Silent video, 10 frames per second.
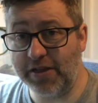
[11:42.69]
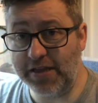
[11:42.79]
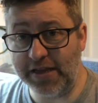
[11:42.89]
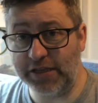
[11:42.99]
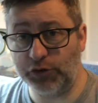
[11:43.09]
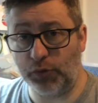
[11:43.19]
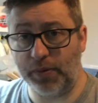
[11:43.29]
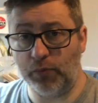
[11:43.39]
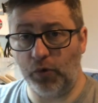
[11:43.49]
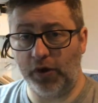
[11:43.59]
years we've
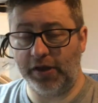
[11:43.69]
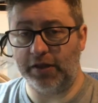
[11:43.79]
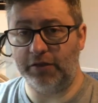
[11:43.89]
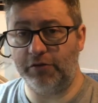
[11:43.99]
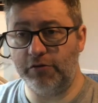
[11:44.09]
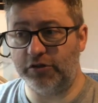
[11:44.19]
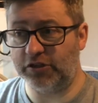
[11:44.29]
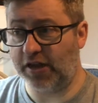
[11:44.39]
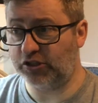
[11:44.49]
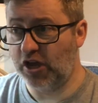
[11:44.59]
been working through the
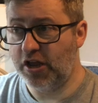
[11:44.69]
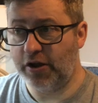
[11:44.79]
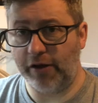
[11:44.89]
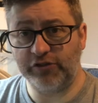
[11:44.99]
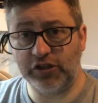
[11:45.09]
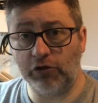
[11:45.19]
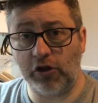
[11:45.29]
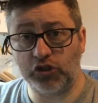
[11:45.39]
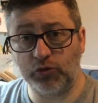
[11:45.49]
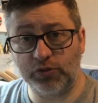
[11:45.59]
stash. Now I've still
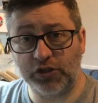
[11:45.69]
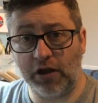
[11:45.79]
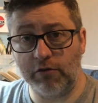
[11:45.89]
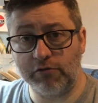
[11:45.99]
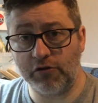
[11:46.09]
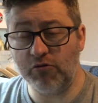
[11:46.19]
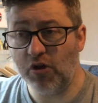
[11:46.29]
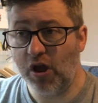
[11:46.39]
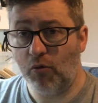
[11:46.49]
got some to go through.